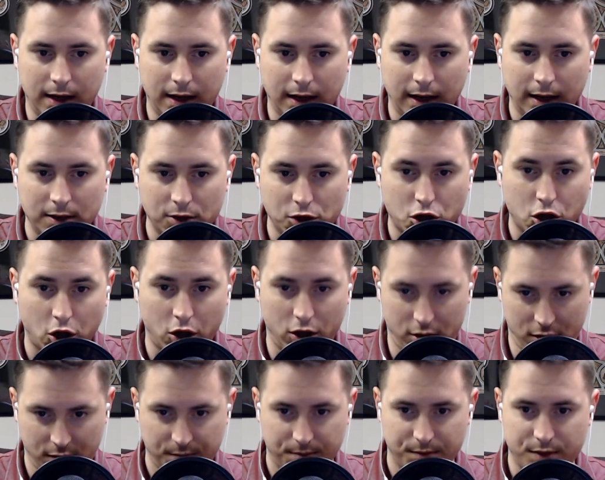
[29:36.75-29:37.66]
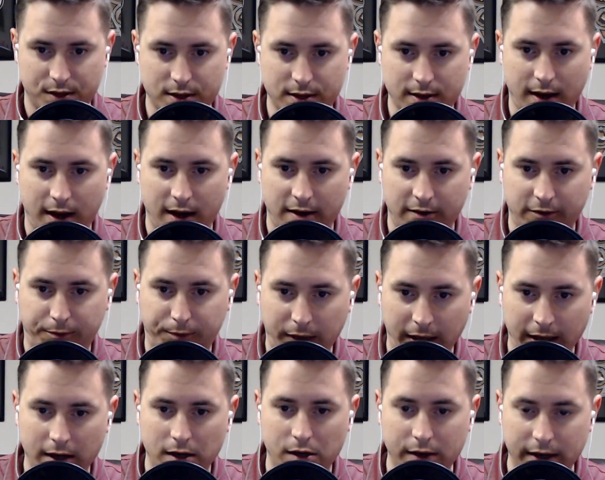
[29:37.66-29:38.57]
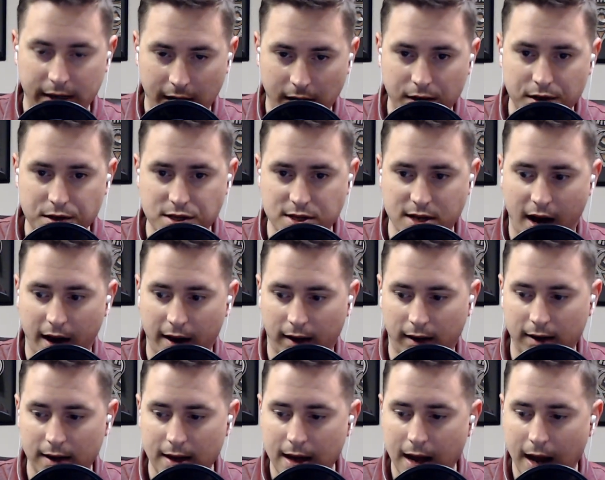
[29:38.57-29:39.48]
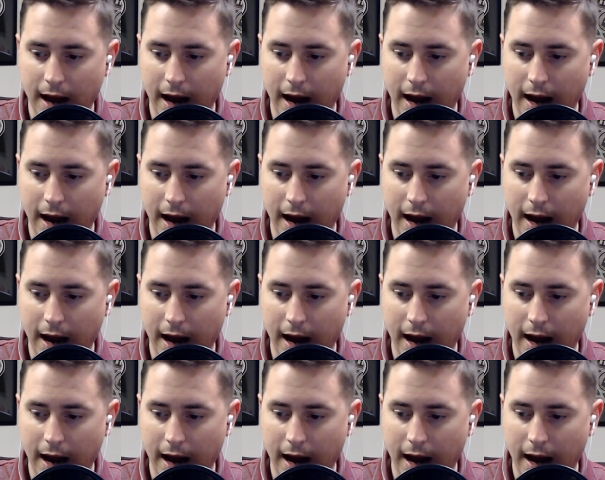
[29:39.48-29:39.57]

in terms of Plato and Aristotle.